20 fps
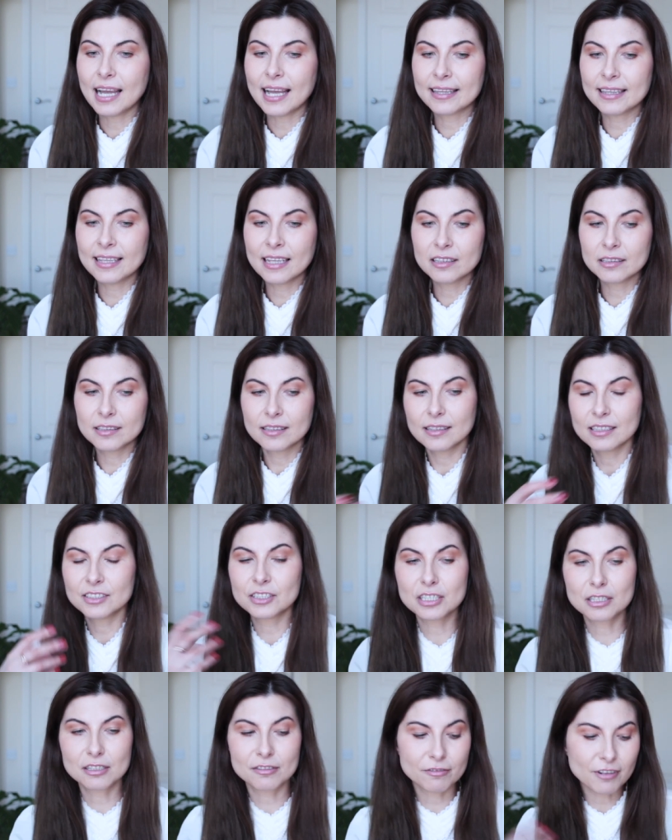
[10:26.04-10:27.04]
And then
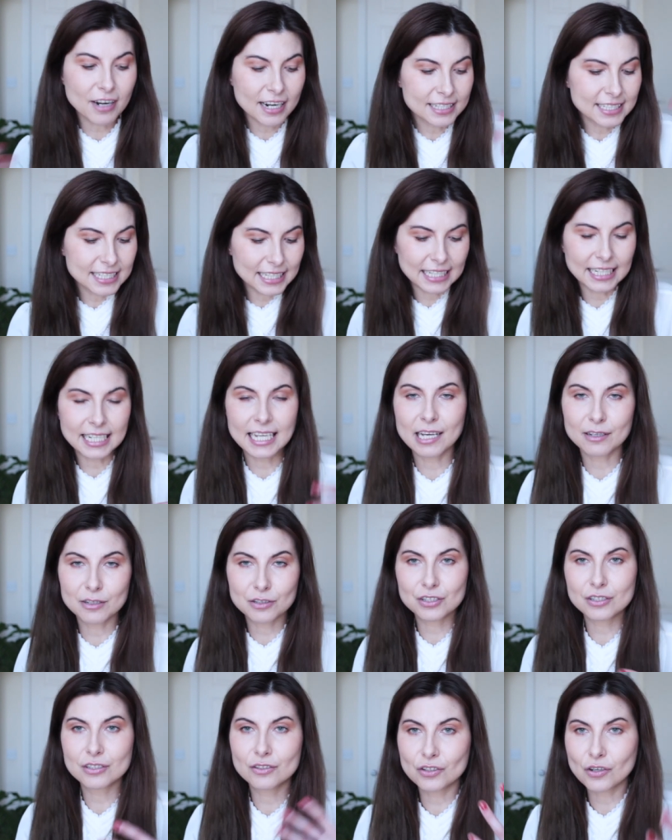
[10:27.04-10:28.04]
just frantically I
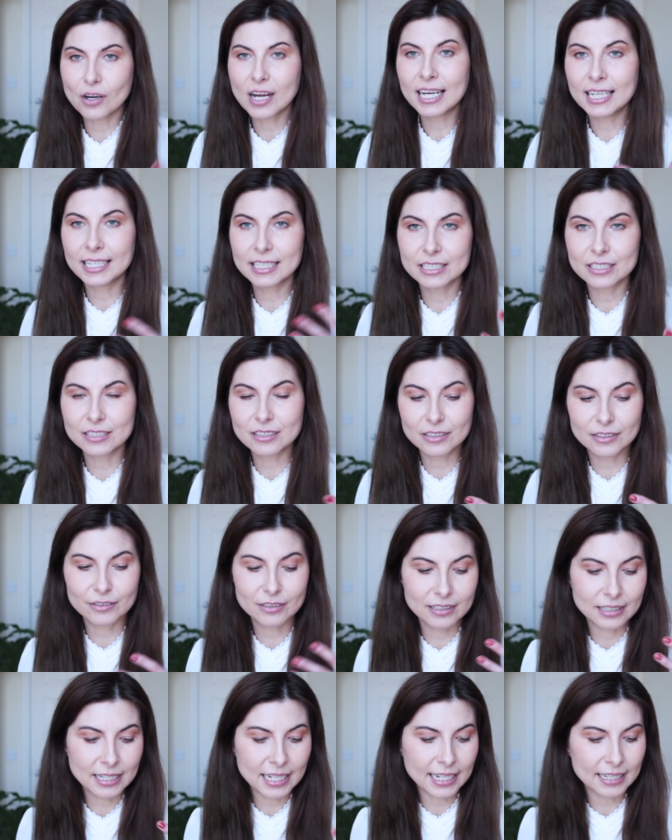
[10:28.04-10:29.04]
was trying
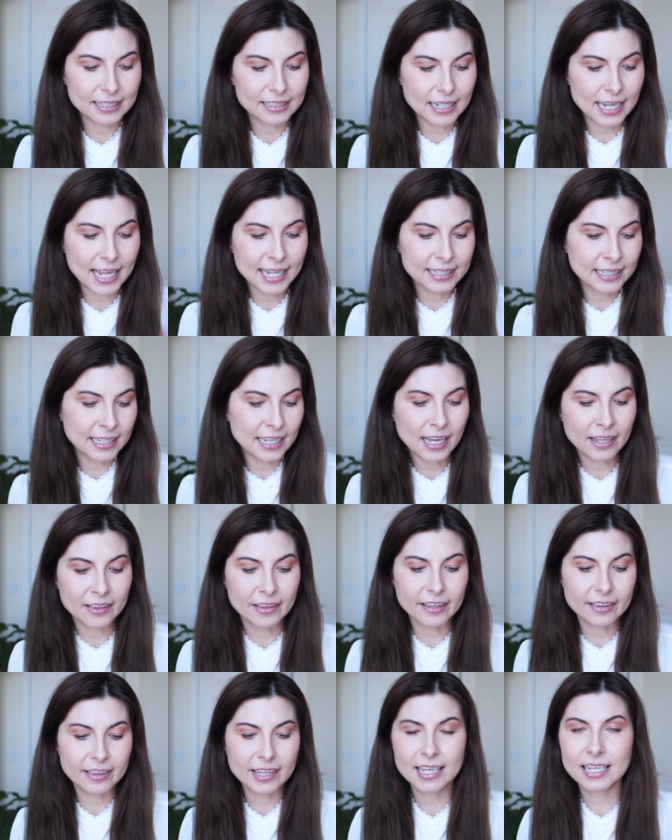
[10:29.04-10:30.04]
to get any
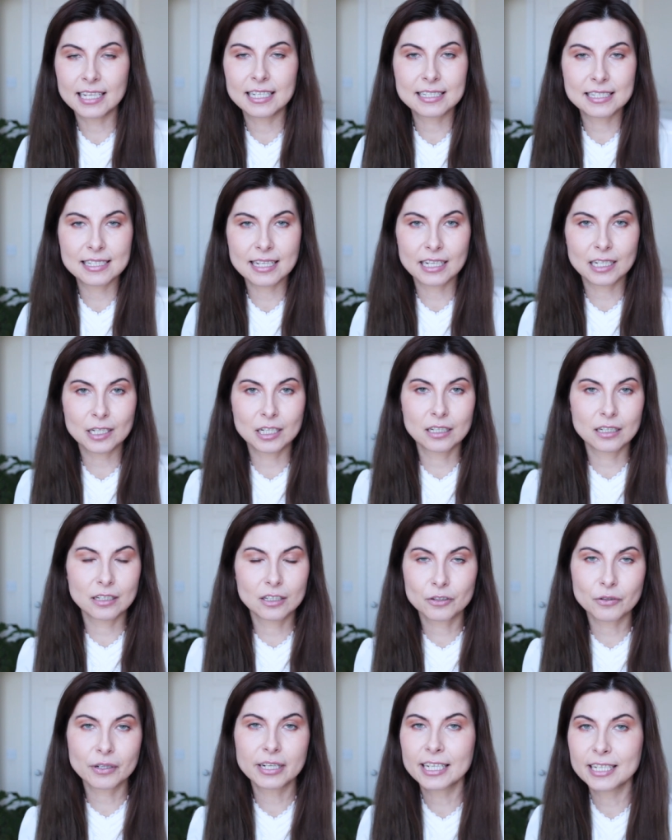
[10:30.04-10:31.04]
other things like
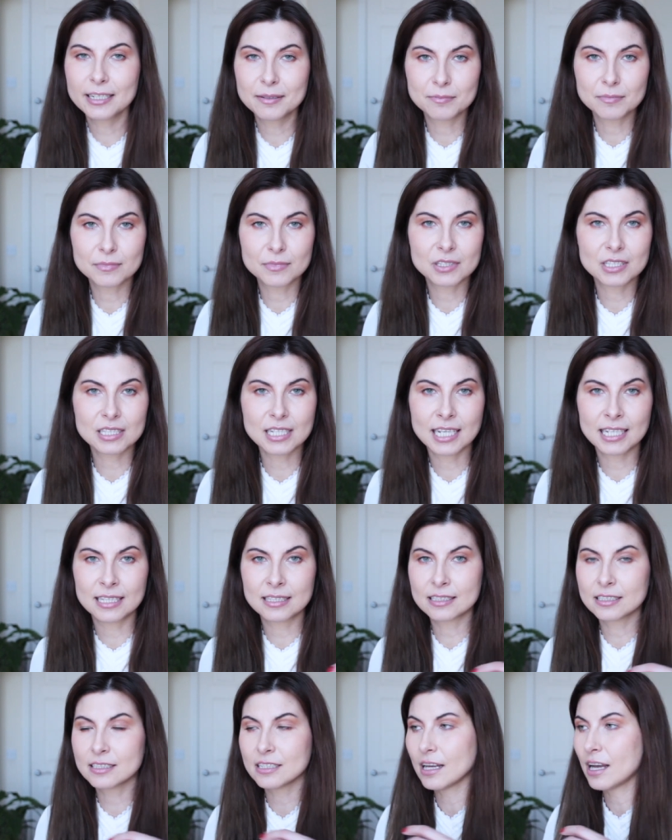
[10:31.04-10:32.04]
creams
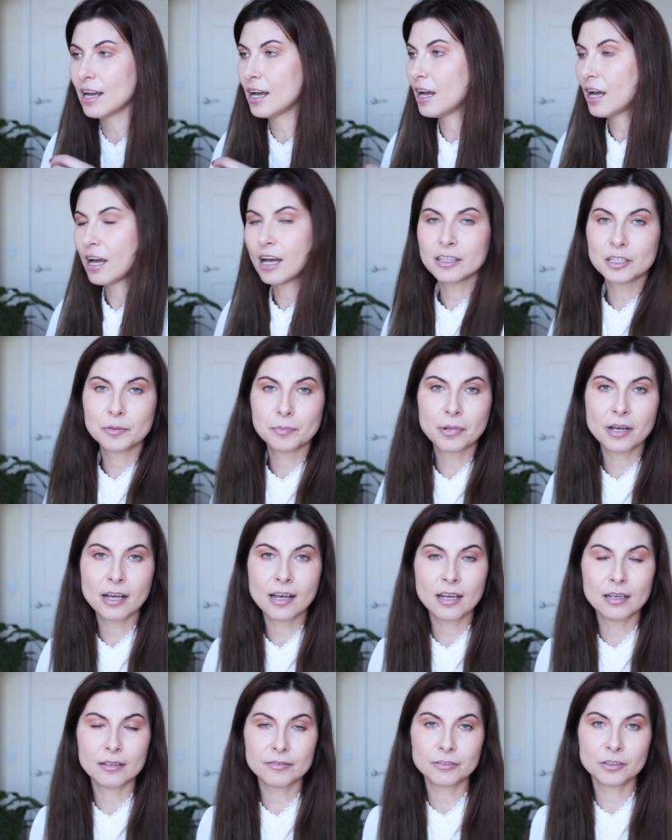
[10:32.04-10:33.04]
and other
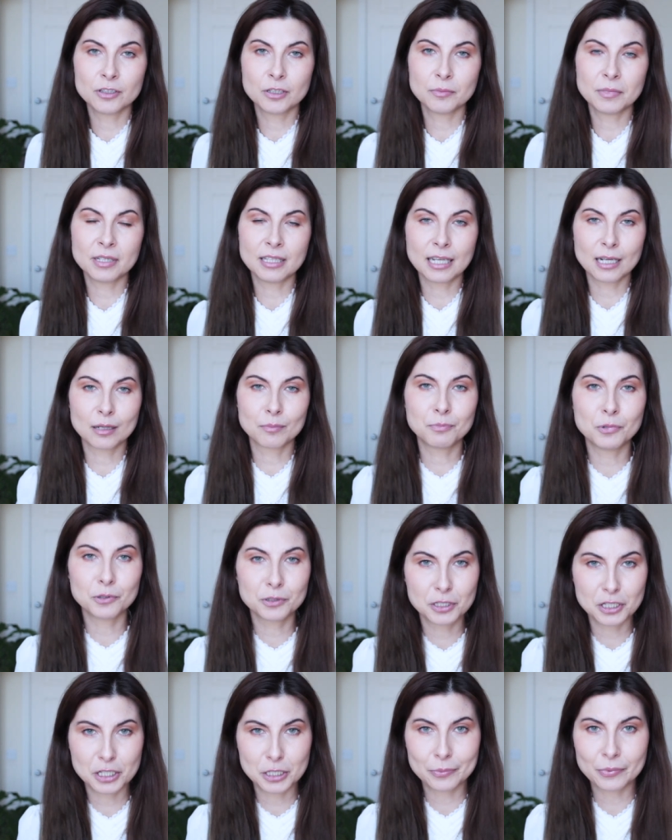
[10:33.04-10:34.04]
perfume and like
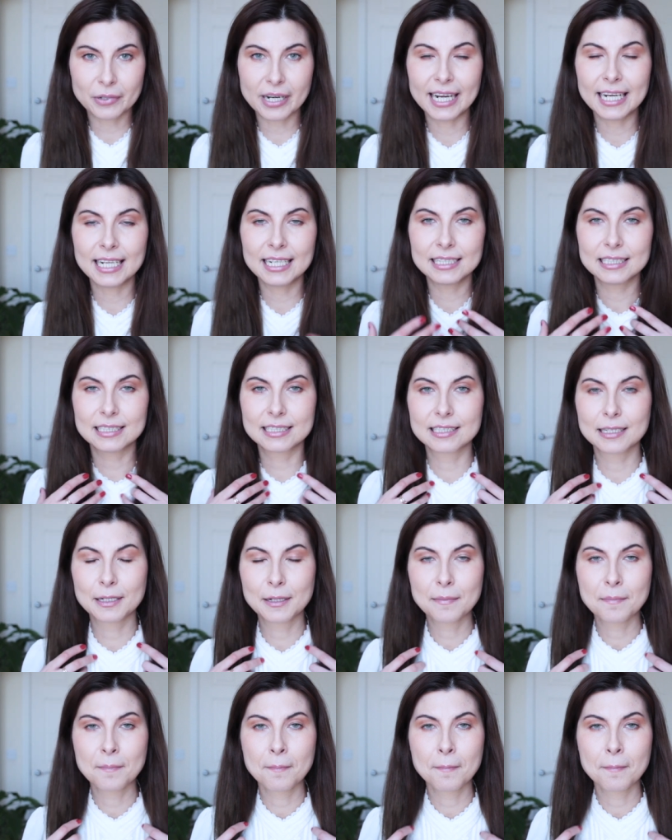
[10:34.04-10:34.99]
body sprays